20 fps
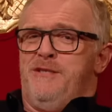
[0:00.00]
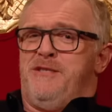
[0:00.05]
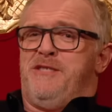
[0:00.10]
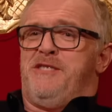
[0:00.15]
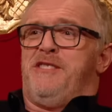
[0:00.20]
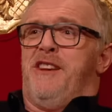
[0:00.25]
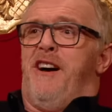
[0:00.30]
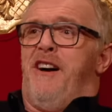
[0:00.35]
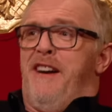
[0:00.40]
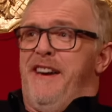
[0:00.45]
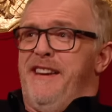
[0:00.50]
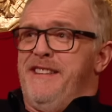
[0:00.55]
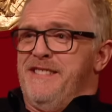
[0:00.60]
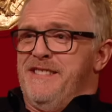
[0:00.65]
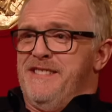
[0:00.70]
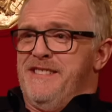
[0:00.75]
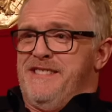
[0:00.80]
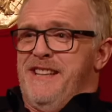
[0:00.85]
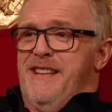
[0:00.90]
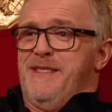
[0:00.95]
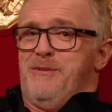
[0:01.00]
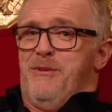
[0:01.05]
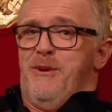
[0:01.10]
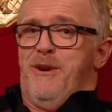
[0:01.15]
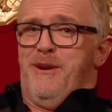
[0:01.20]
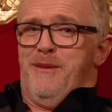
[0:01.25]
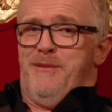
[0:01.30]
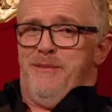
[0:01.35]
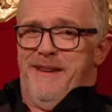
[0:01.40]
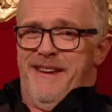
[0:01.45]
you sighed and said
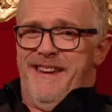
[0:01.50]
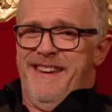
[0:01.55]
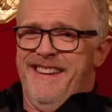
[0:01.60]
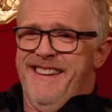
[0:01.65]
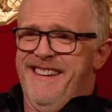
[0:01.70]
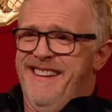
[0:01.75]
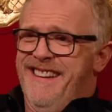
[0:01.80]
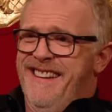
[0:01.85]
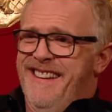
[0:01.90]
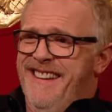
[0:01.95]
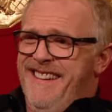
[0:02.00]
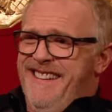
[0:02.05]
wallaby. It was